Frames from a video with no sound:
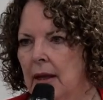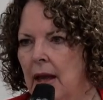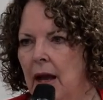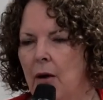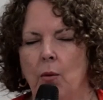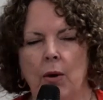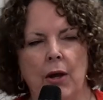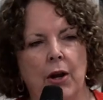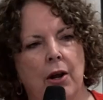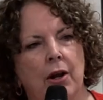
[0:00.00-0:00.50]

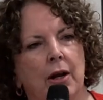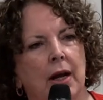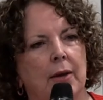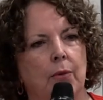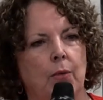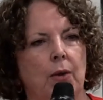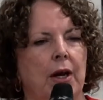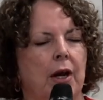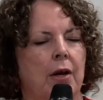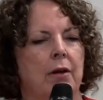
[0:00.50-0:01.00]
And we
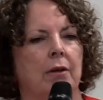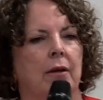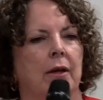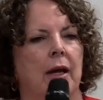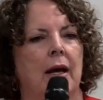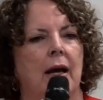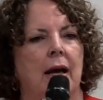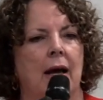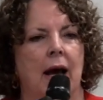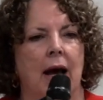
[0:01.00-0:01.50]

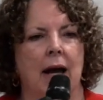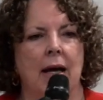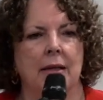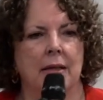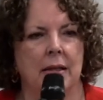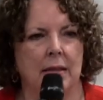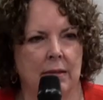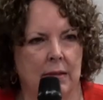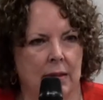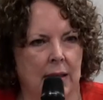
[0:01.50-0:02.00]
don't
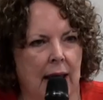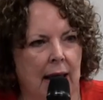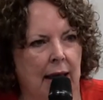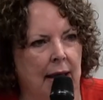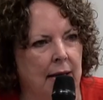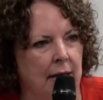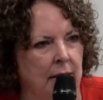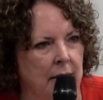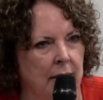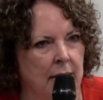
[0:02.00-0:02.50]

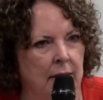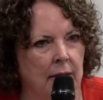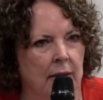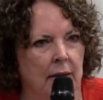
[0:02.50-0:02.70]
understand.